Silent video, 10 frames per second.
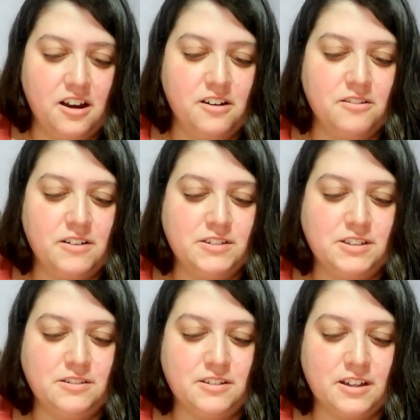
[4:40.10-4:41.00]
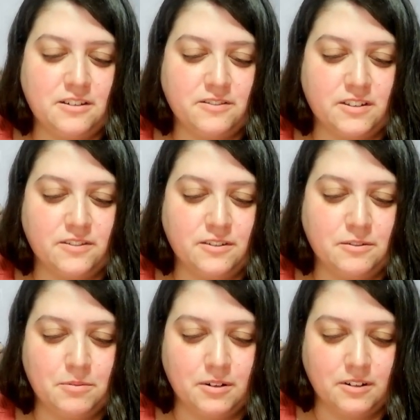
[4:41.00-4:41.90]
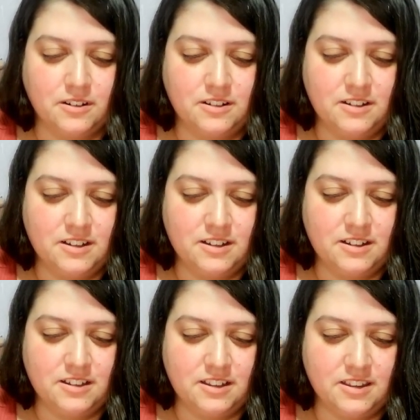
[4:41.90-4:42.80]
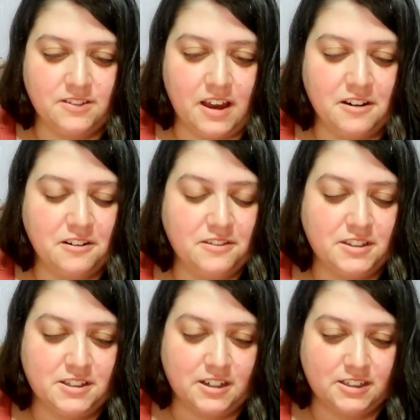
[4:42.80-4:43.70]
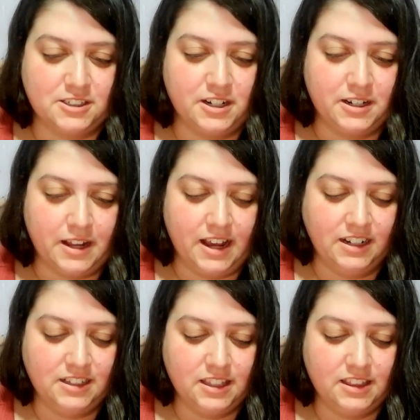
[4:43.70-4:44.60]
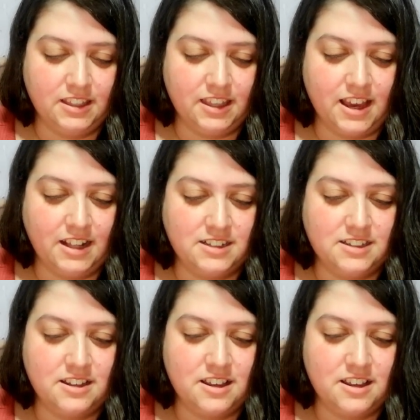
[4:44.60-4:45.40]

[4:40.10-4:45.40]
oh, why would you do that over the food bowl? I don't know if this dog's trying to act like the cats